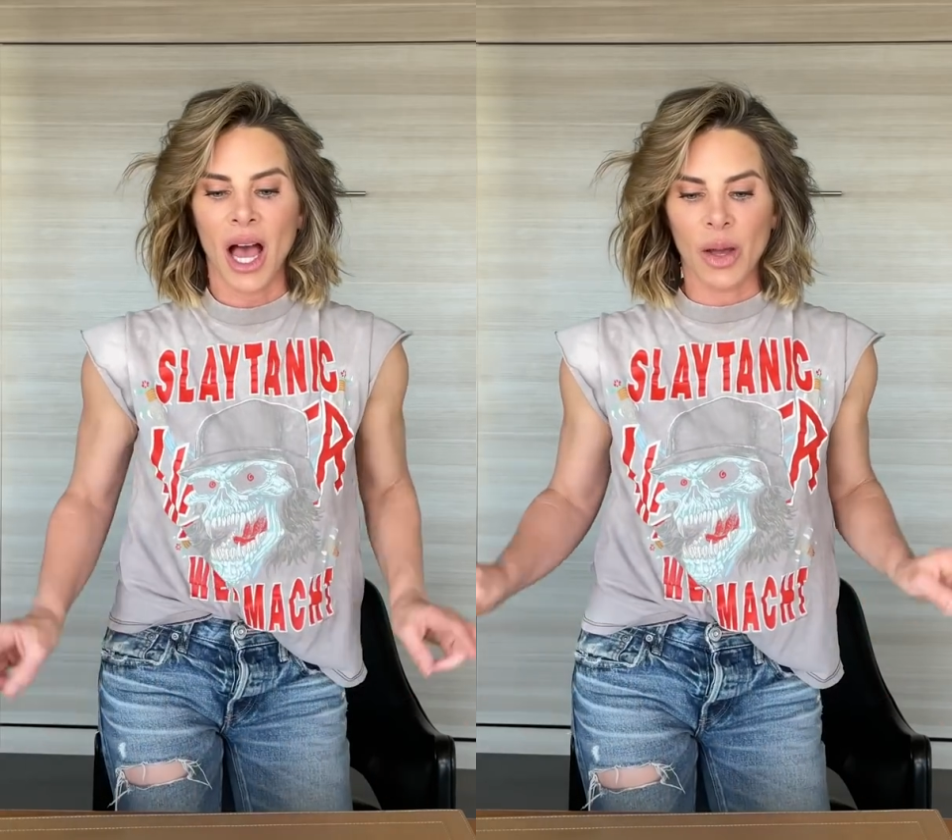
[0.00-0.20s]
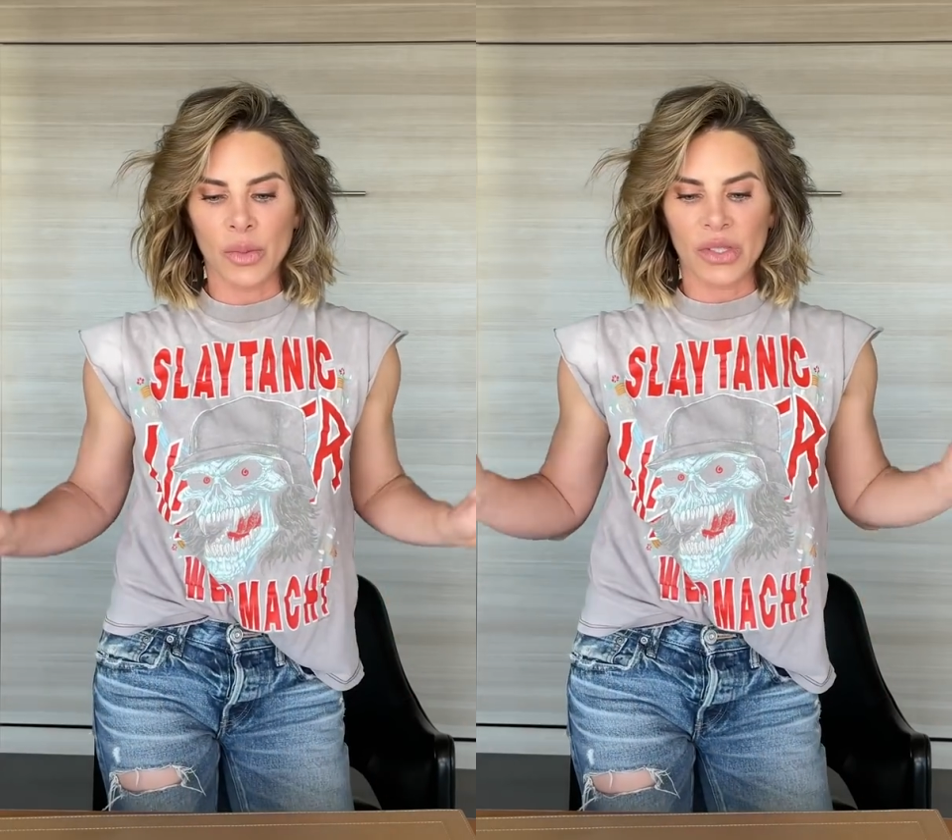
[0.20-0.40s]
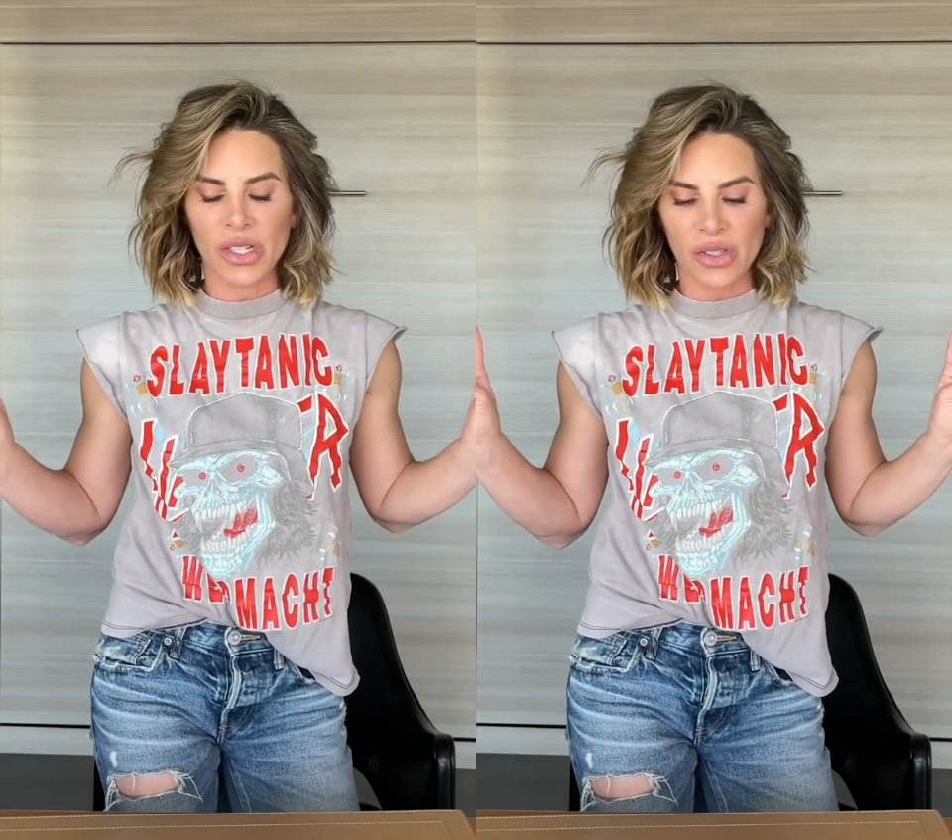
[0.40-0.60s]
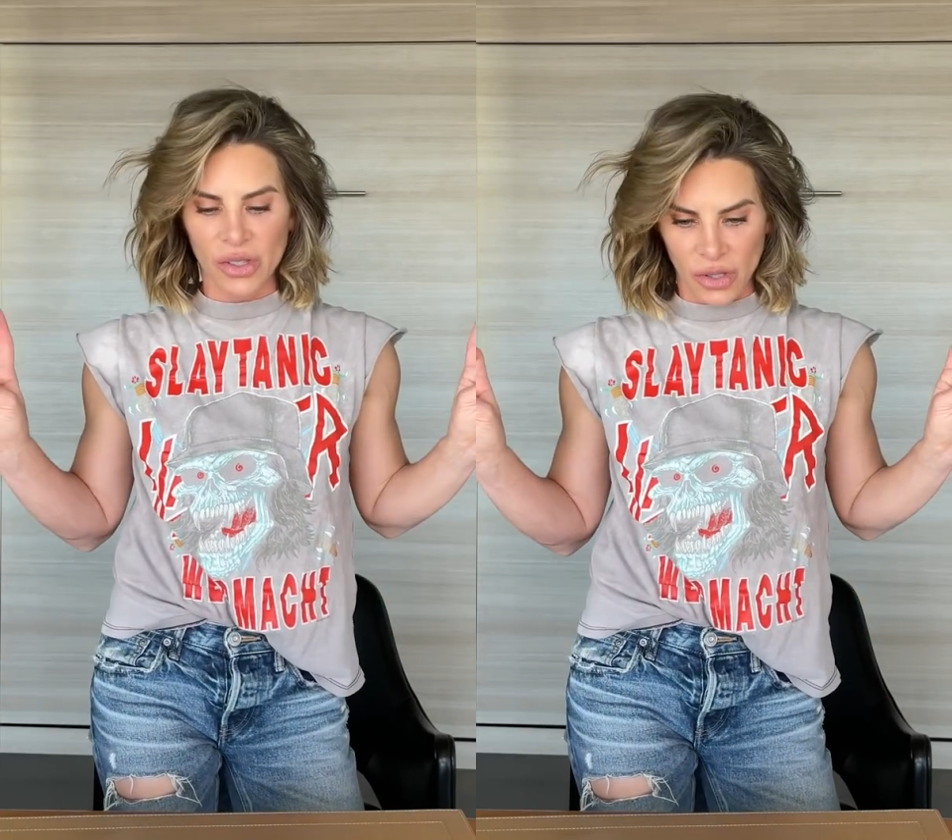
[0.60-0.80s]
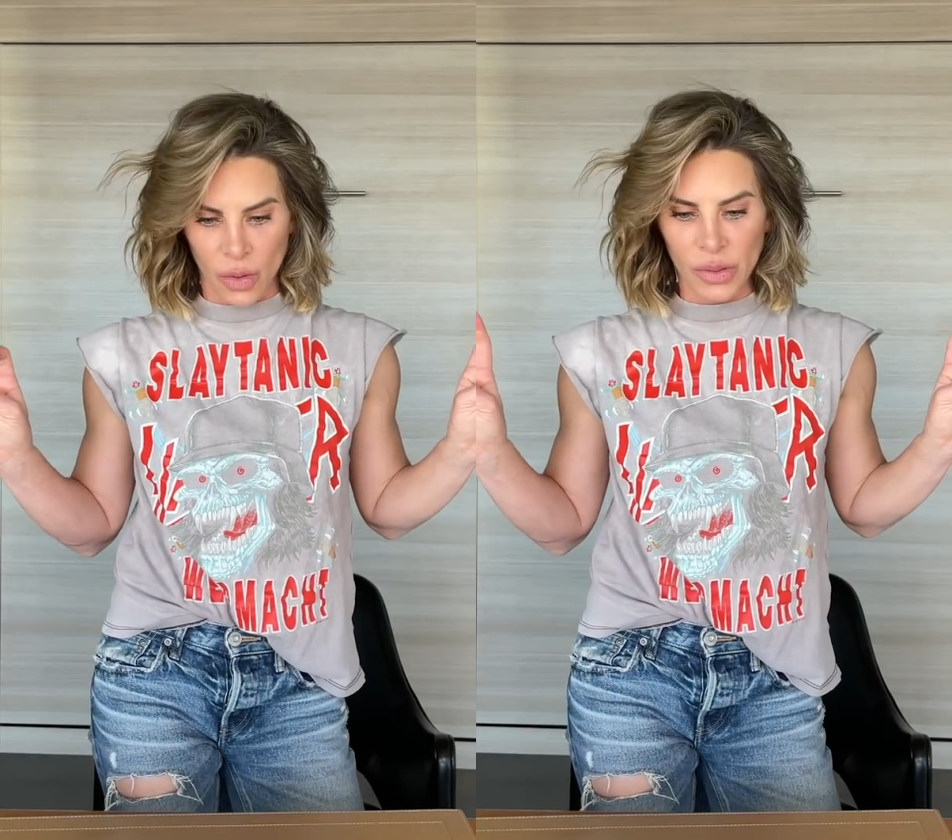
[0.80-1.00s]
I was
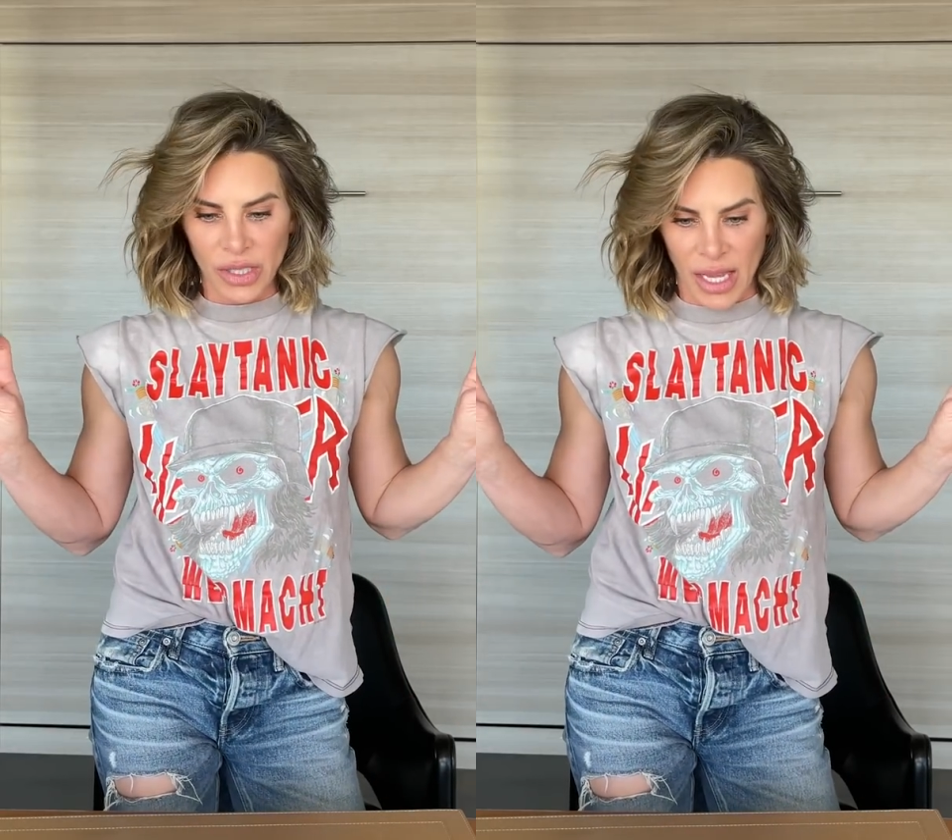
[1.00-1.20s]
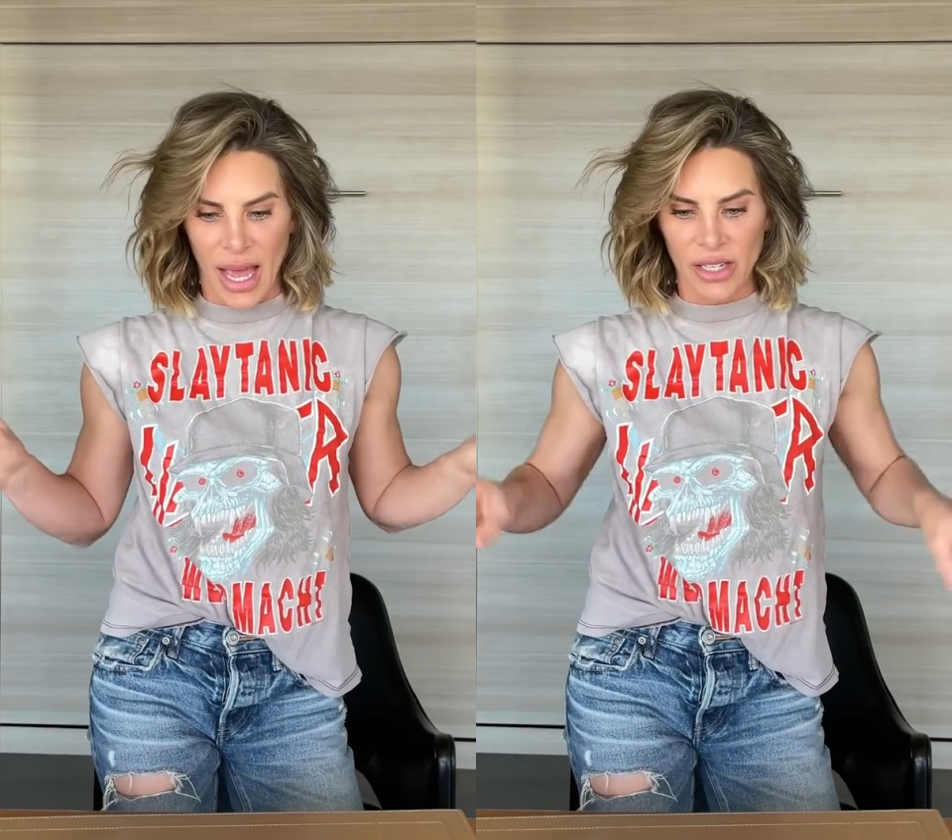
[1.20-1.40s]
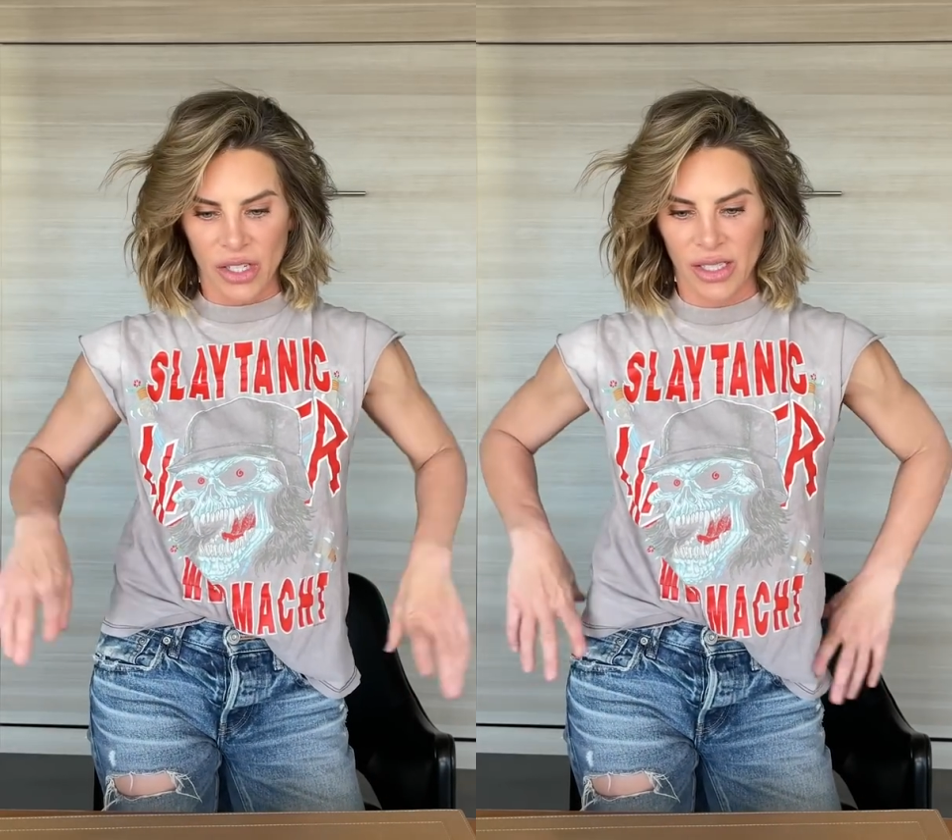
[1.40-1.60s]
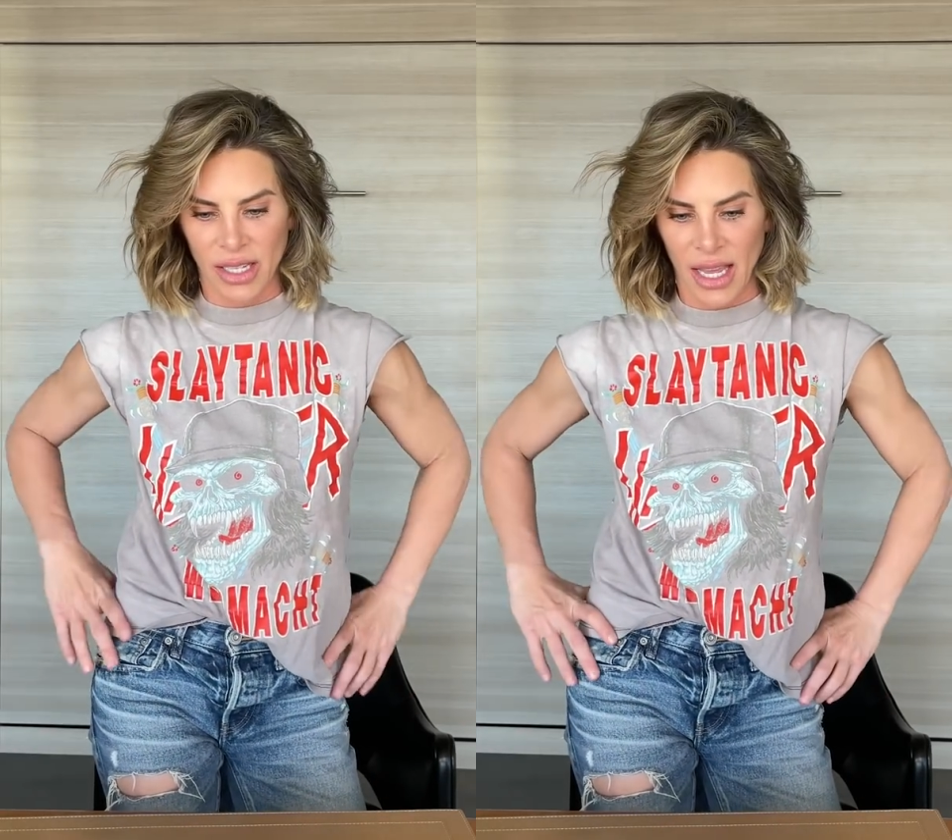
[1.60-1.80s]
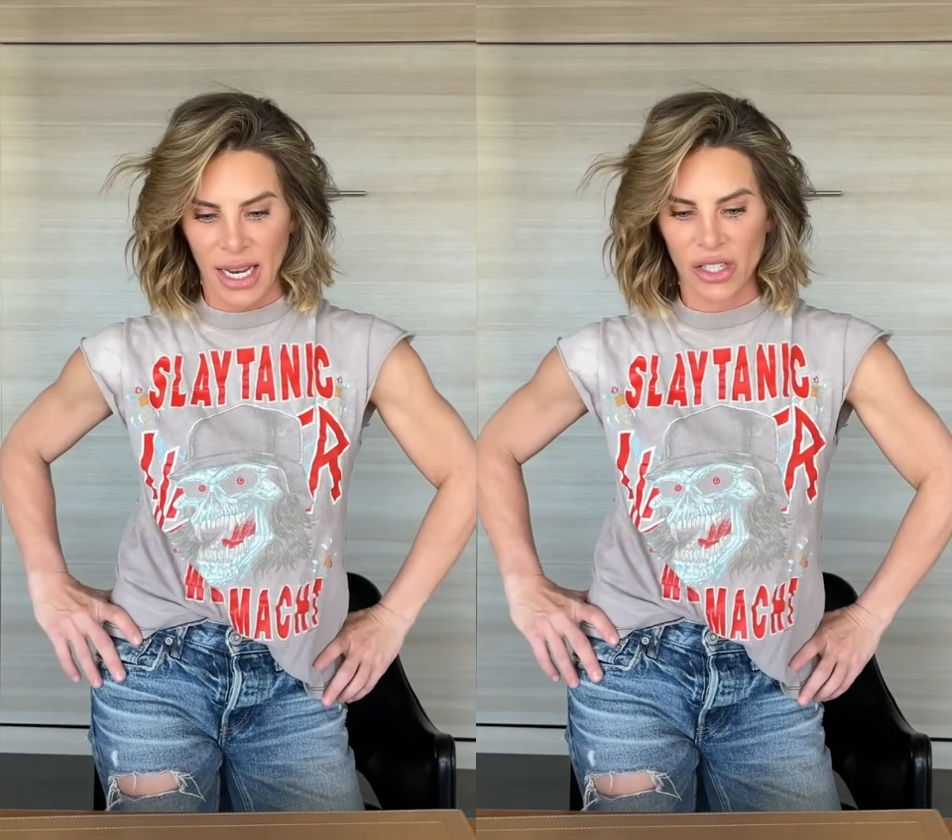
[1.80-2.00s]
so sad, she said,